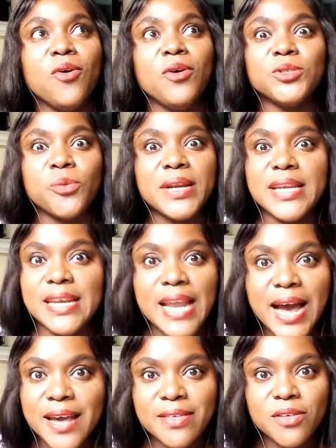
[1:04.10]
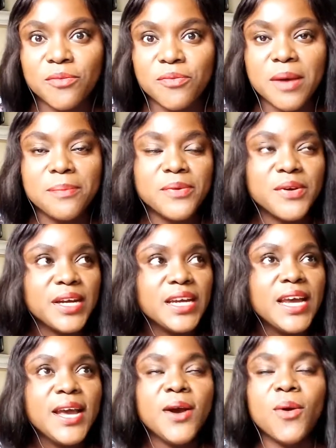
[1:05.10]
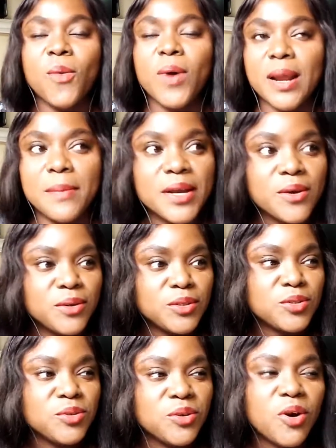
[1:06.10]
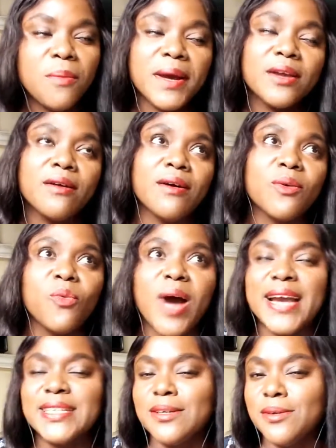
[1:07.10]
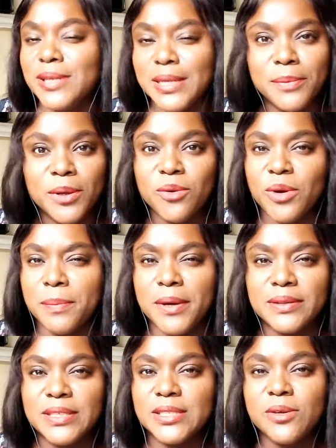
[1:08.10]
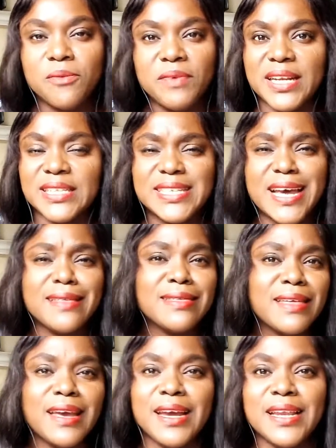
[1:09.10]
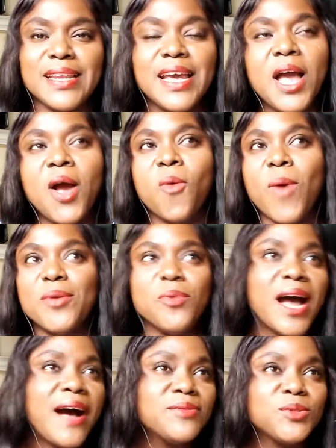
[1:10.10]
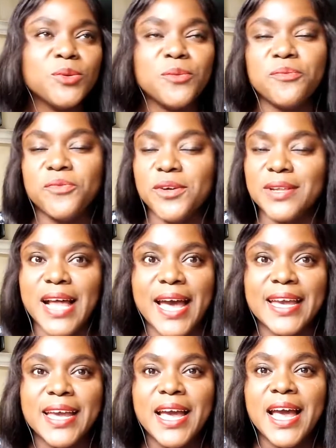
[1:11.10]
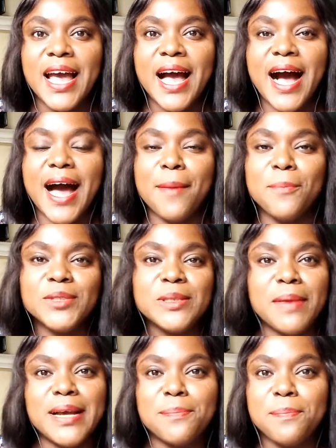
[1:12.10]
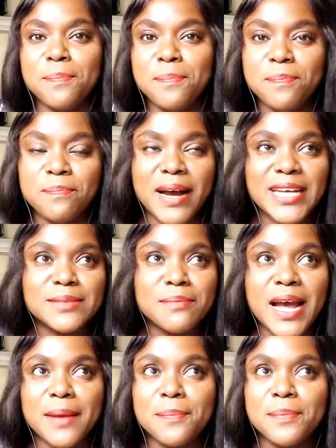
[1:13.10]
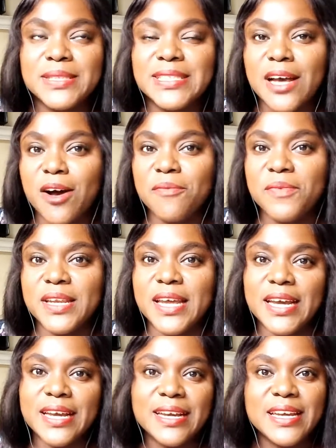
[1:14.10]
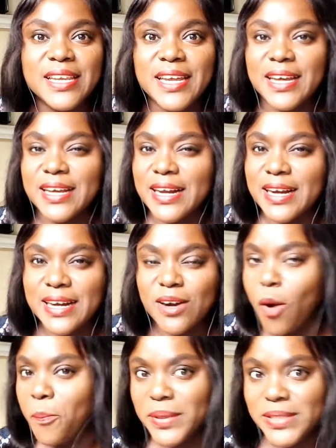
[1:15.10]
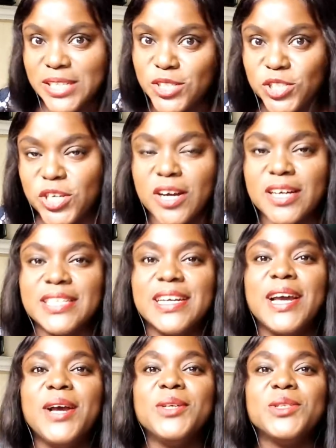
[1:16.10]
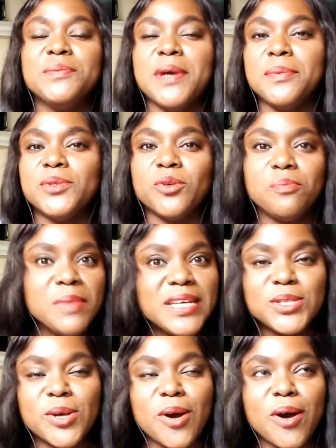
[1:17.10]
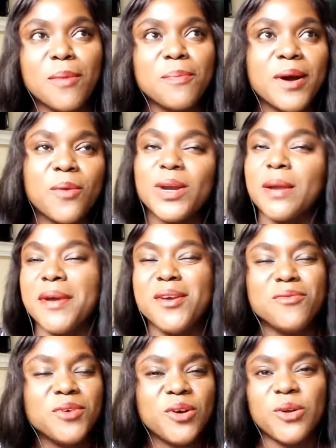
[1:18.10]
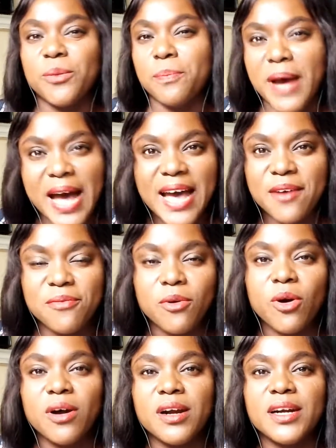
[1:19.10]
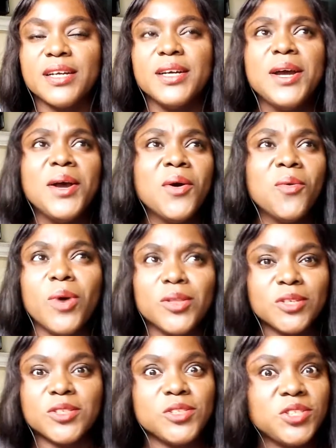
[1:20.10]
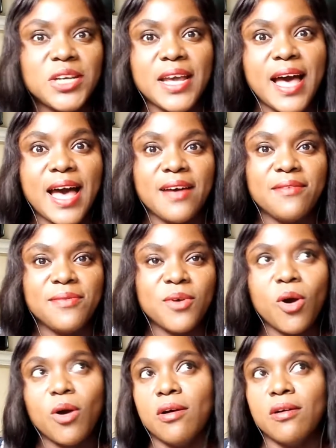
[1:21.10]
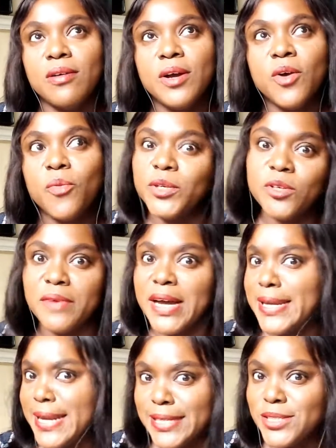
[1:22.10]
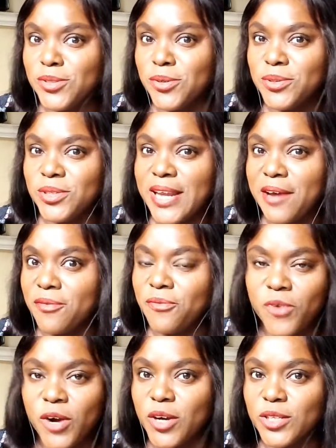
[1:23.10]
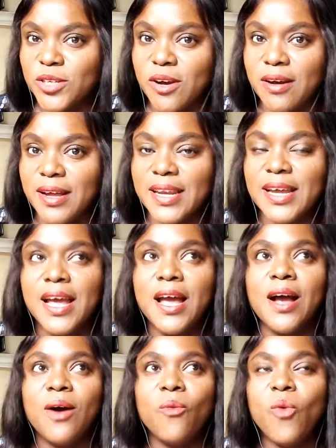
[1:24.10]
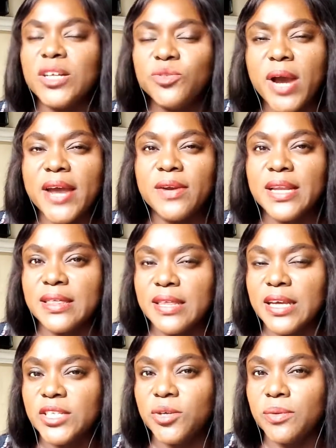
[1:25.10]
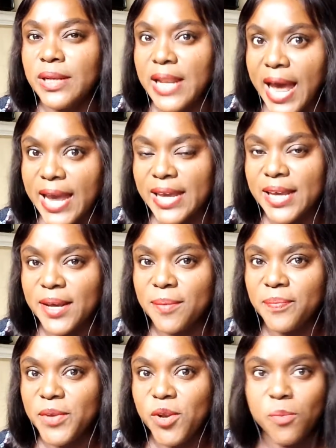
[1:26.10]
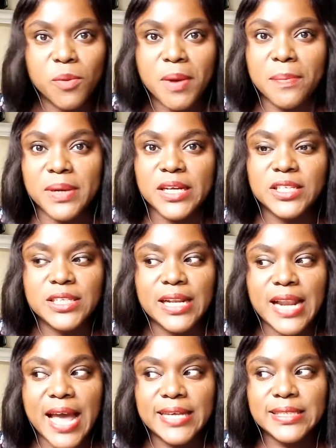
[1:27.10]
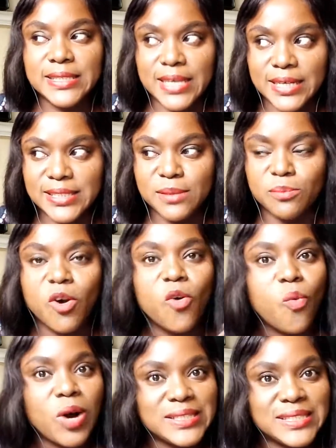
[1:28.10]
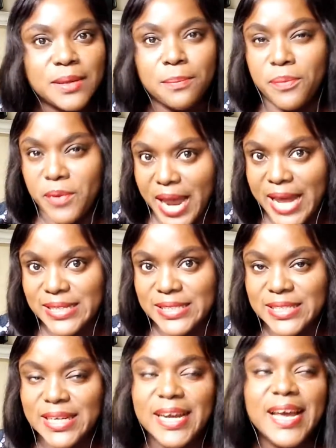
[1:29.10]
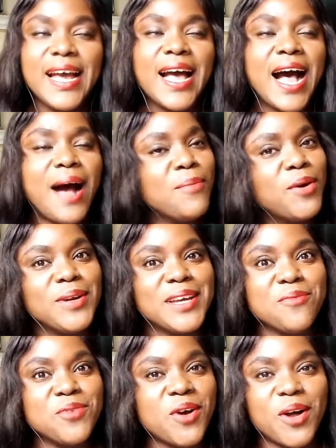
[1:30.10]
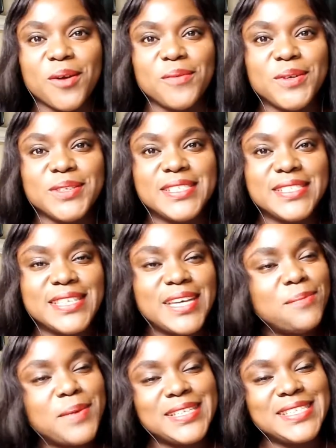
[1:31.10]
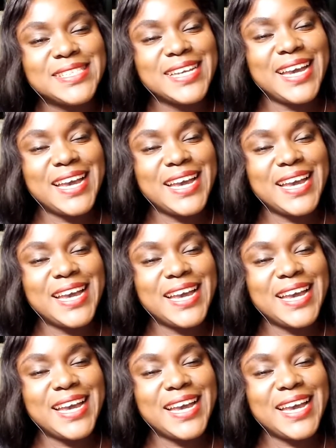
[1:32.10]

oh, it's already 9th of February, what am I gonna do? Oh my God, why the hula baloo about this whole Valentine's thing? Why do I have to feel like I'm putting my, my myself in a in a competition to be able to meet up? What am I even gonna buy for her? What doesn't she have? Or which of her needs should, should I focus on? What do I really think she would like? you know probably she likes this but what's the brand i'm going to give you all of those tidbits